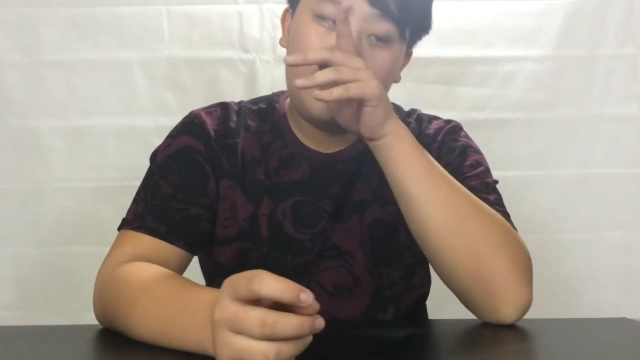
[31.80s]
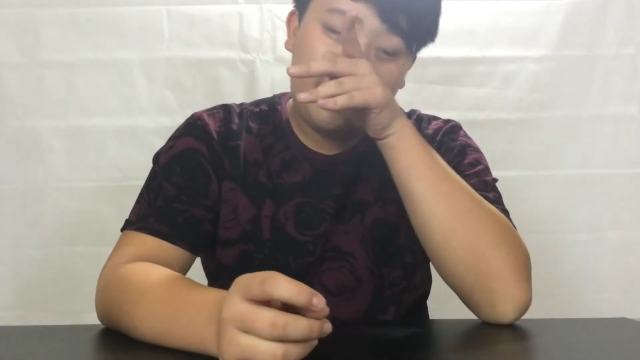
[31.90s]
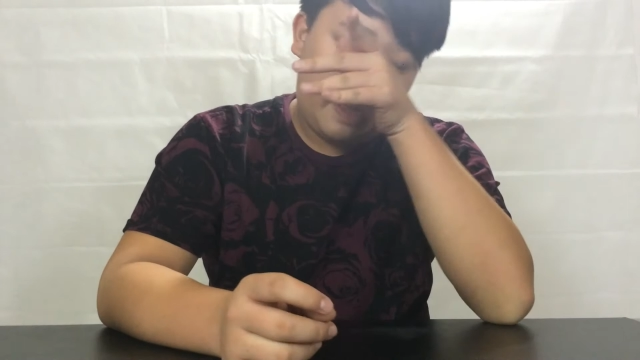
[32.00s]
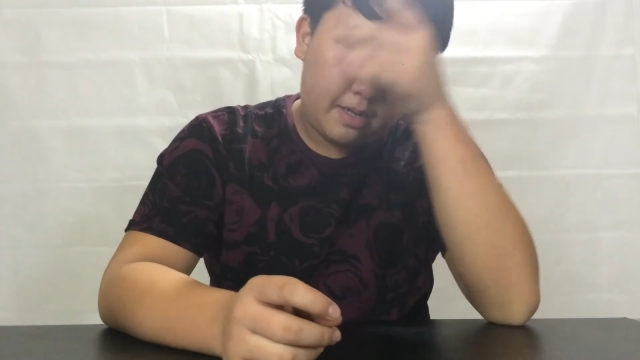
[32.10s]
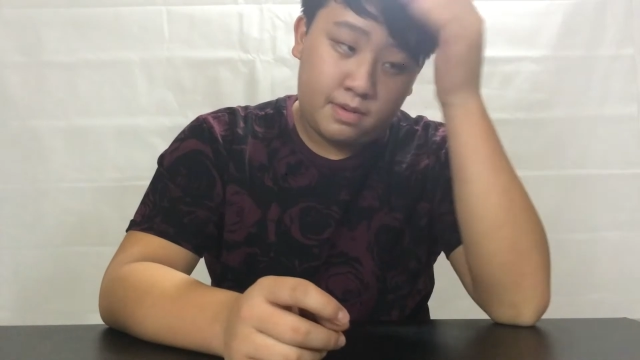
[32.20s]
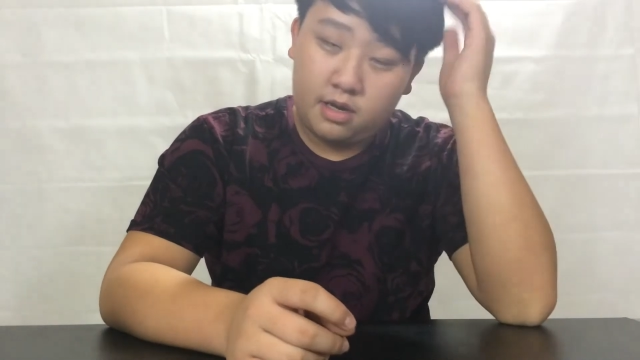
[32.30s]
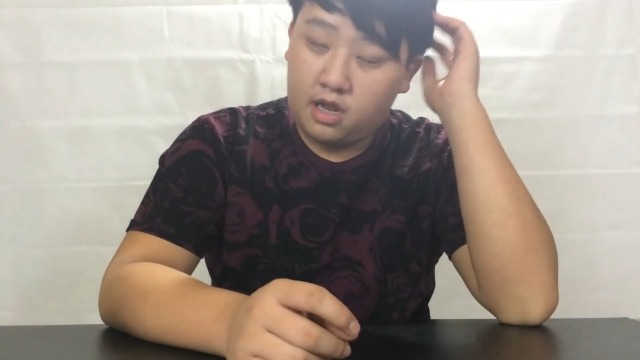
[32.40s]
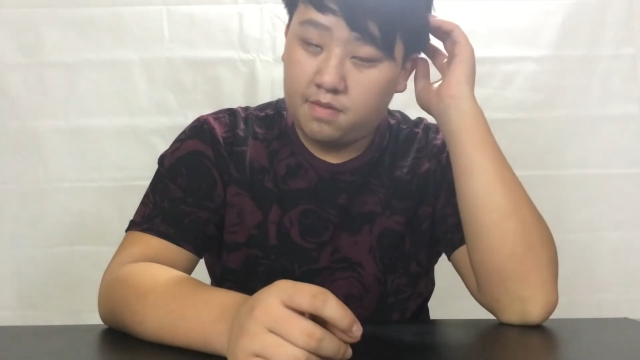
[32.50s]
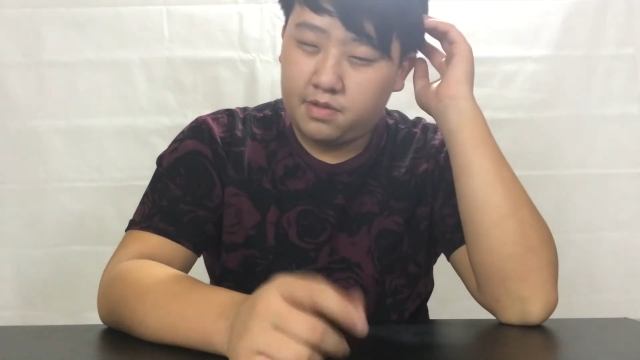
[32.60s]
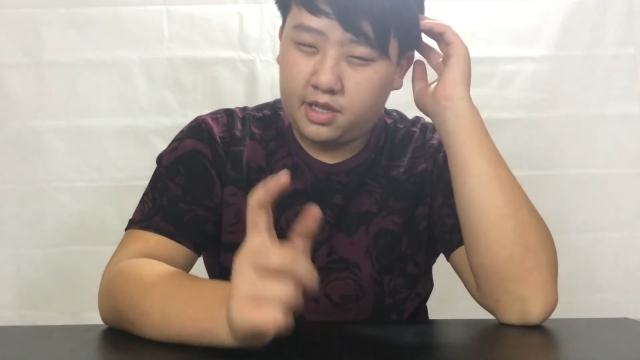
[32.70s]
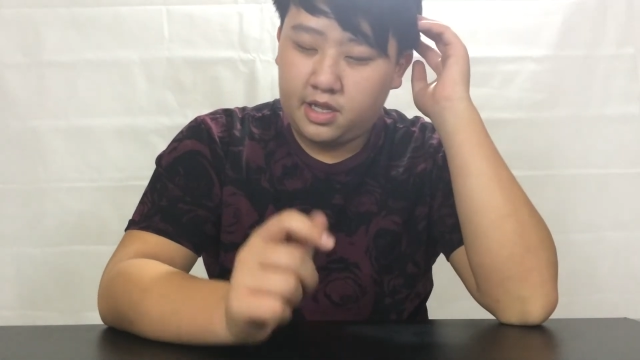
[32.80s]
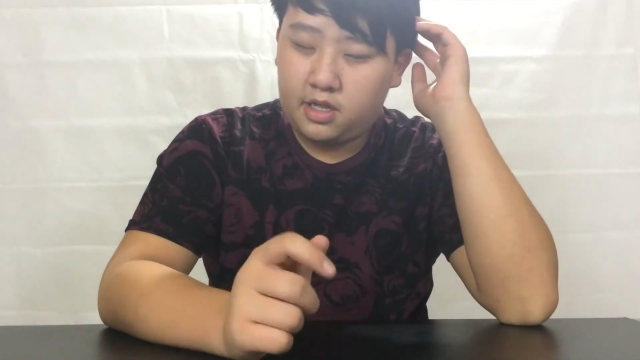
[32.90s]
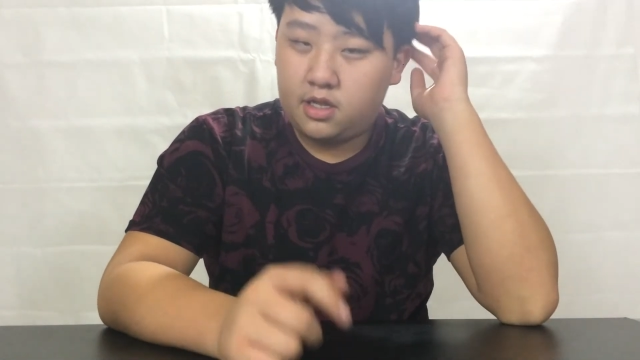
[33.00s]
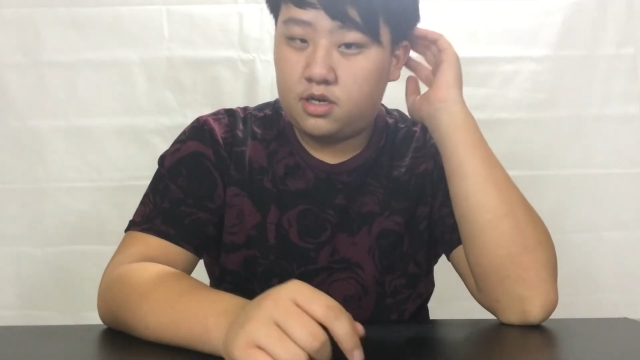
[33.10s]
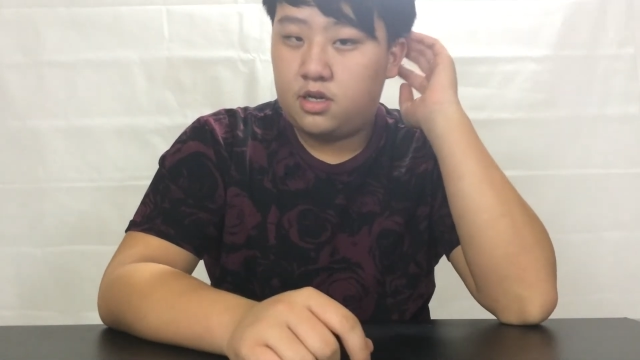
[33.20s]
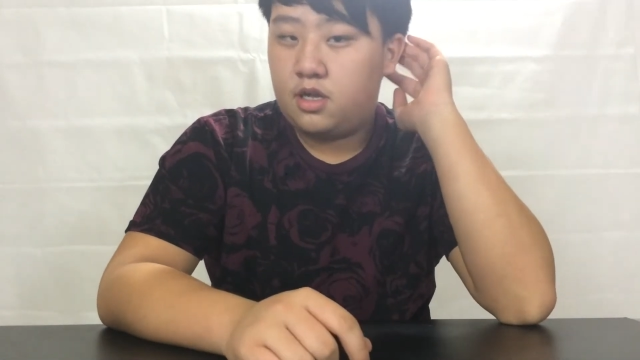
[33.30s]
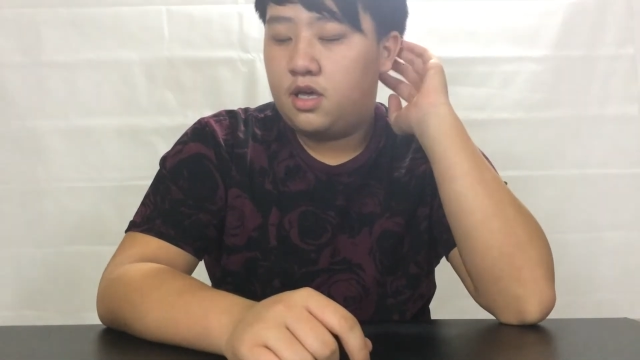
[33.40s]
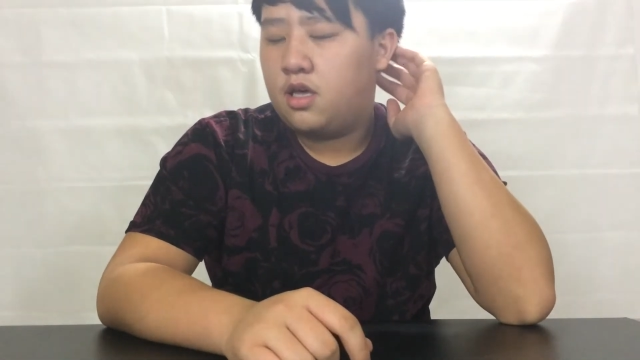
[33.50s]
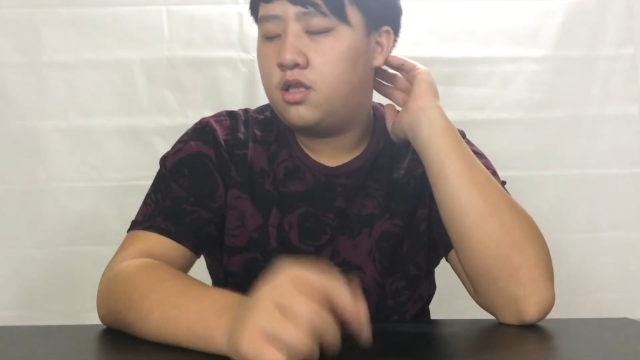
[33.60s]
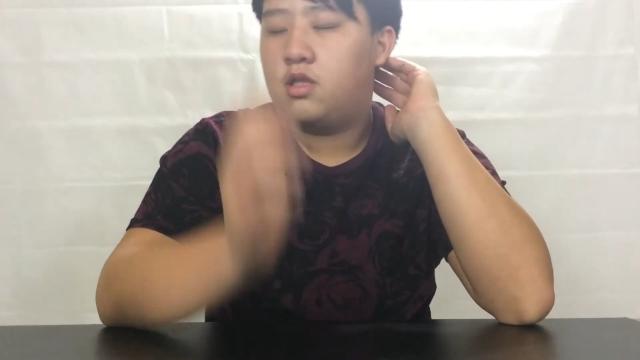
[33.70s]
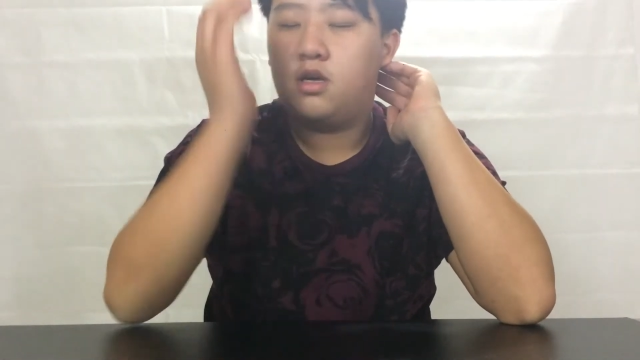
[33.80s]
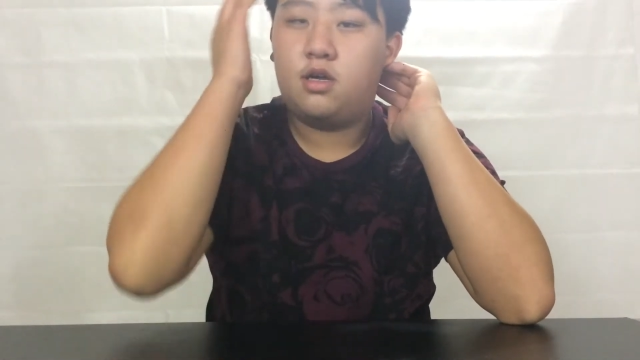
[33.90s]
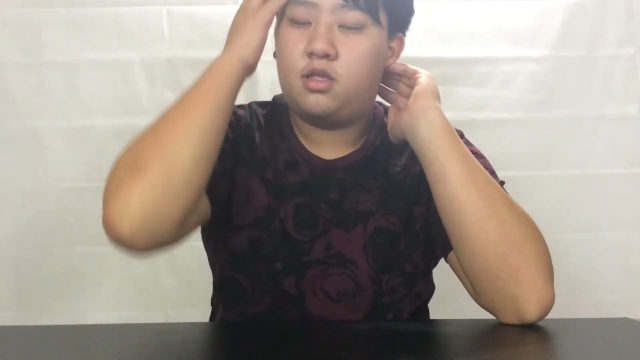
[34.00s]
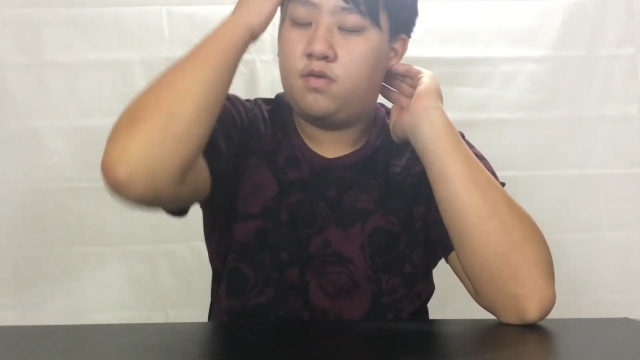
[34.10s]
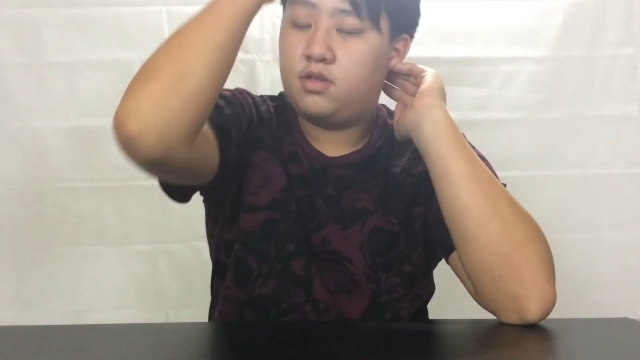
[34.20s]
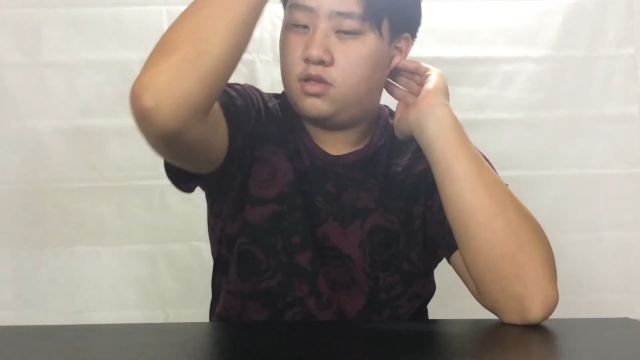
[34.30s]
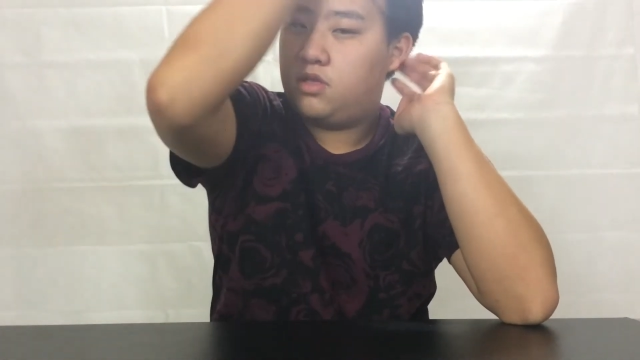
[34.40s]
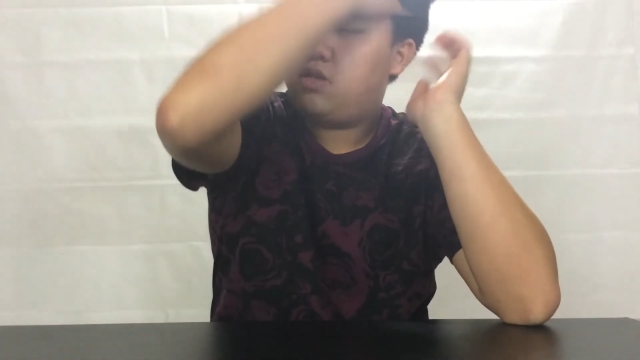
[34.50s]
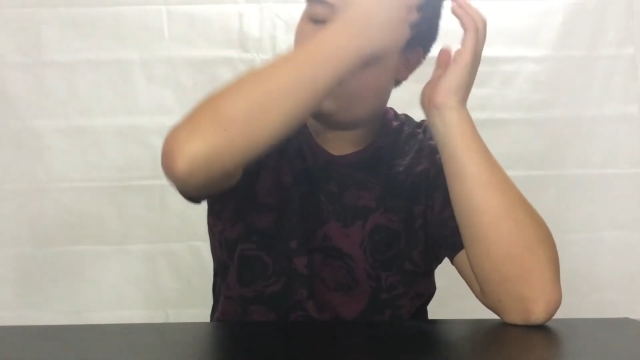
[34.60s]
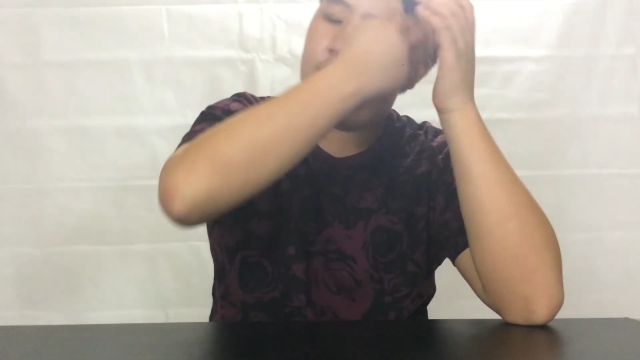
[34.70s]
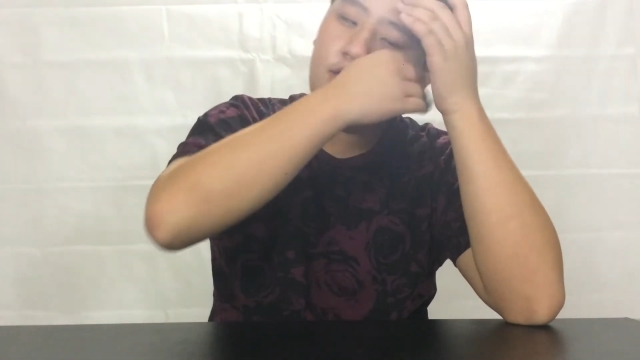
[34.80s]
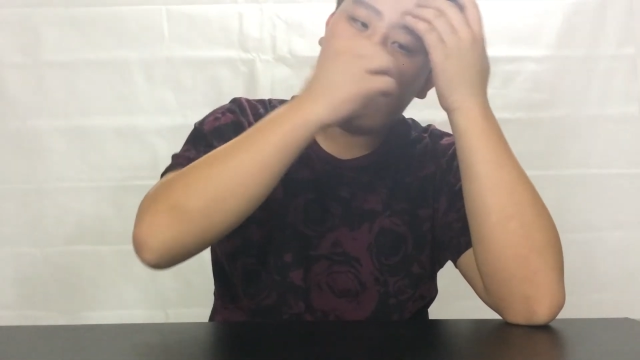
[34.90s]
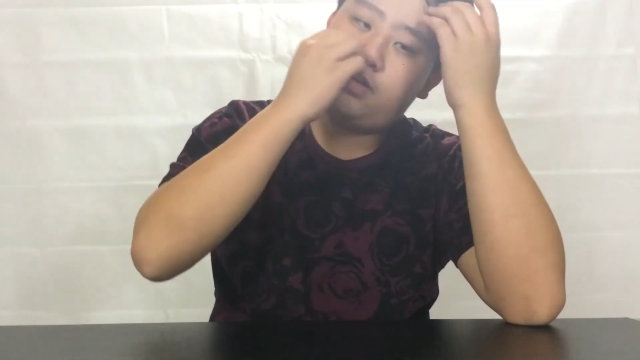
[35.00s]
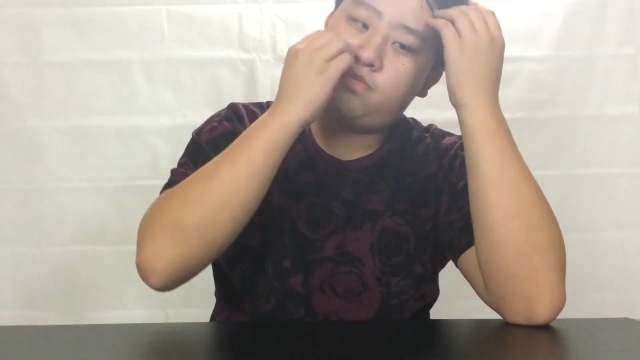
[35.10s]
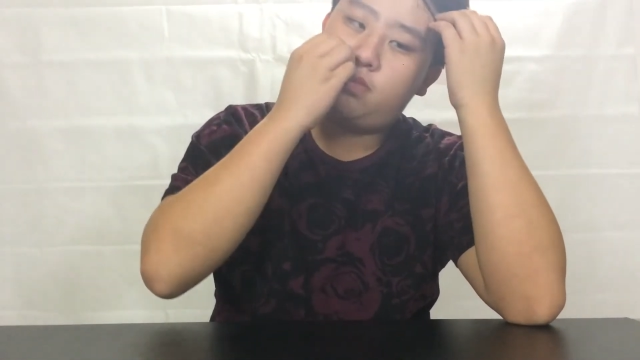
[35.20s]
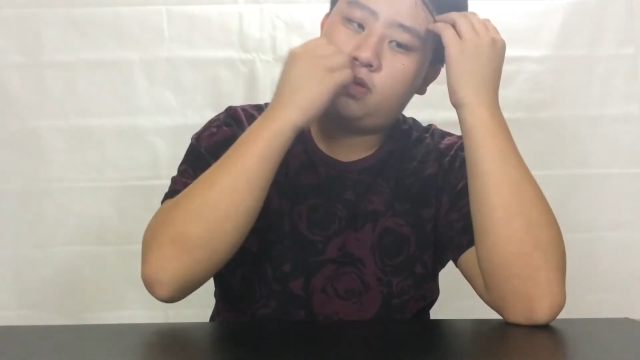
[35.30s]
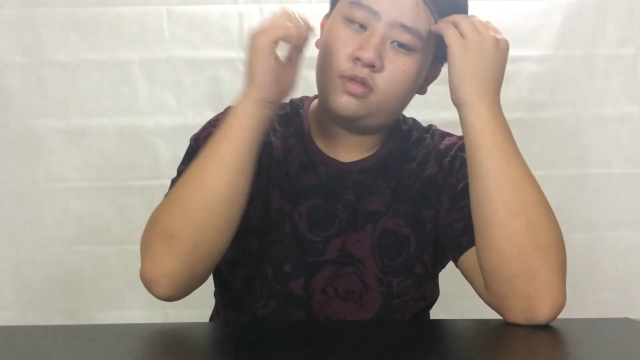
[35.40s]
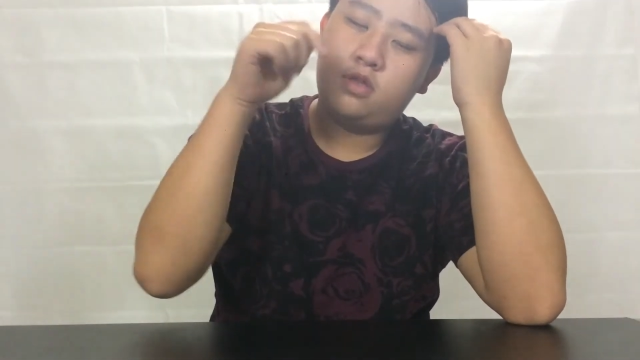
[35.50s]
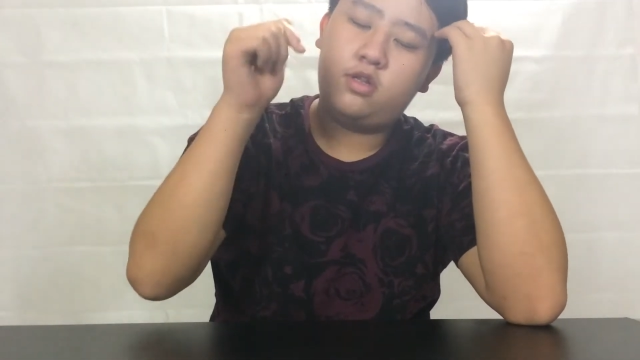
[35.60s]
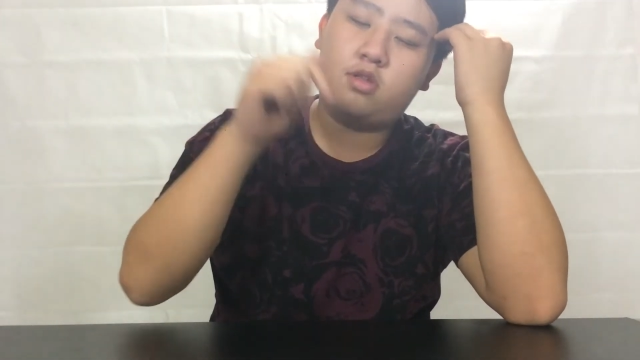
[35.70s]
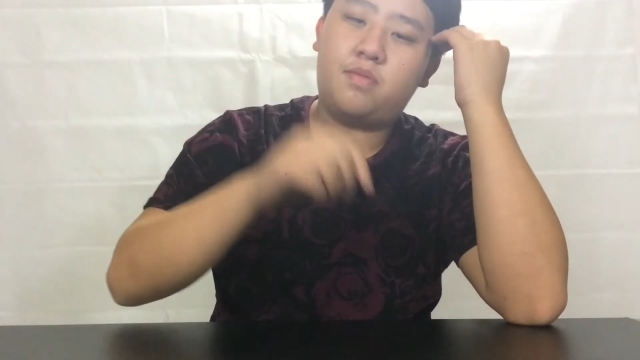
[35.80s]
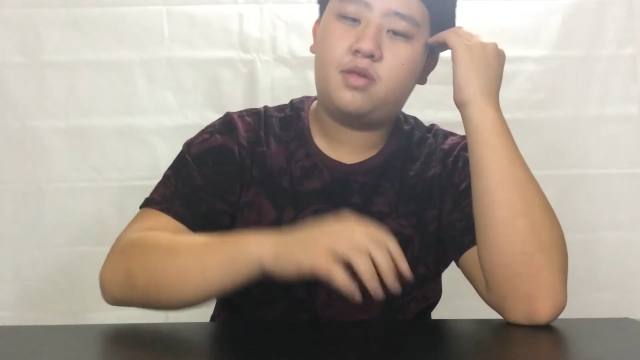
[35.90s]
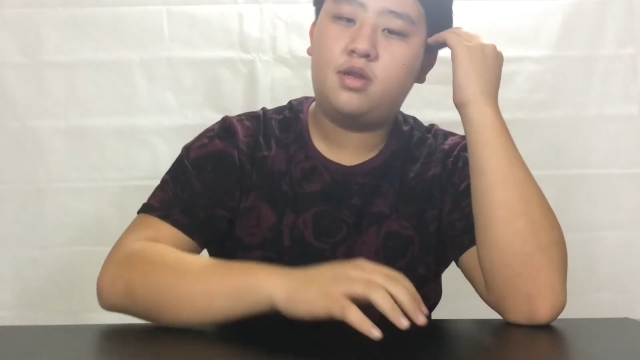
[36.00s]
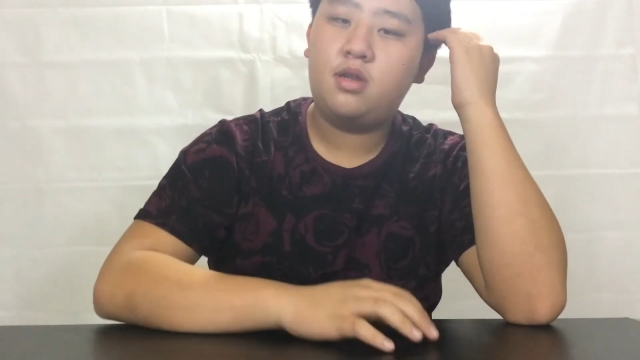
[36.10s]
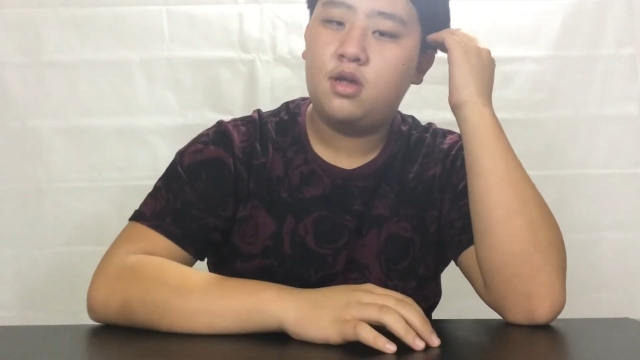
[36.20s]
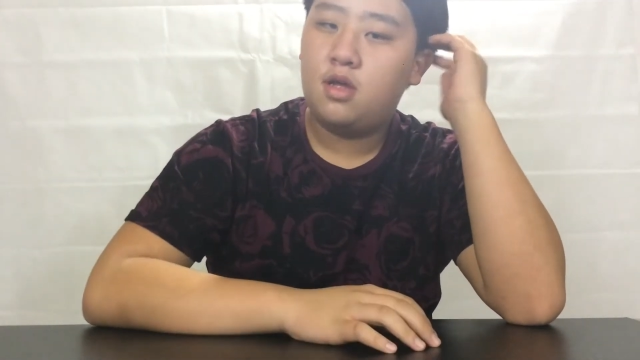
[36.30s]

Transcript: Check him out. I have a link in to his channel in the description.